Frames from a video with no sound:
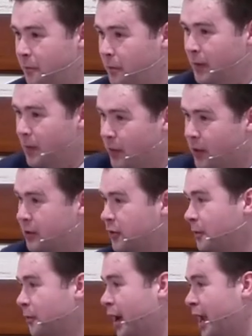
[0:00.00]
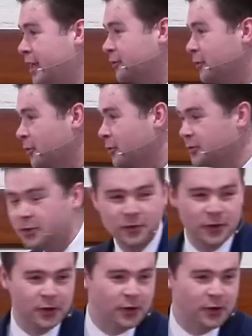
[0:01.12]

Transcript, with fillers: and maybe we could do a prize for those of you